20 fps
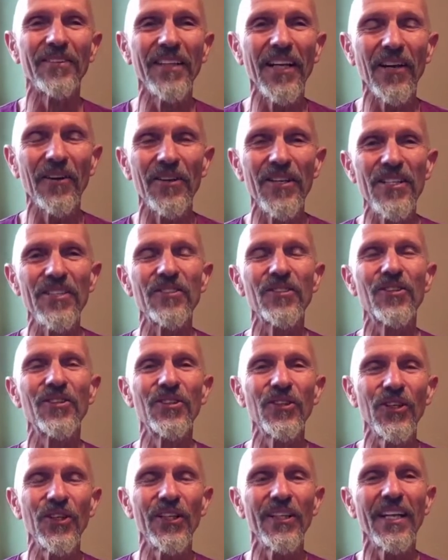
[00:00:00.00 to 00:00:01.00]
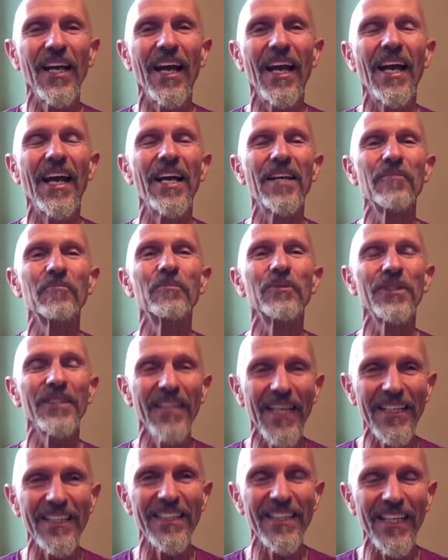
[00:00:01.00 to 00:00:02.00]
There is good and
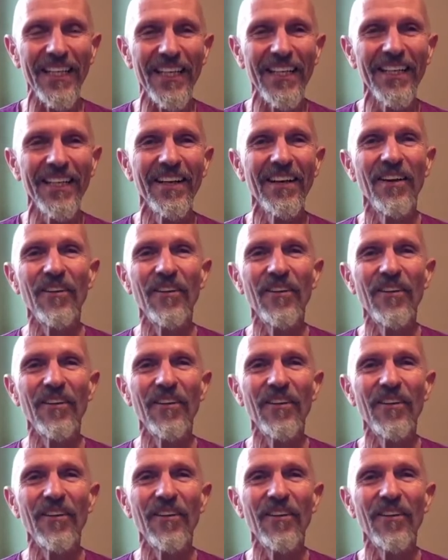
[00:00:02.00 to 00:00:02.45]
plenty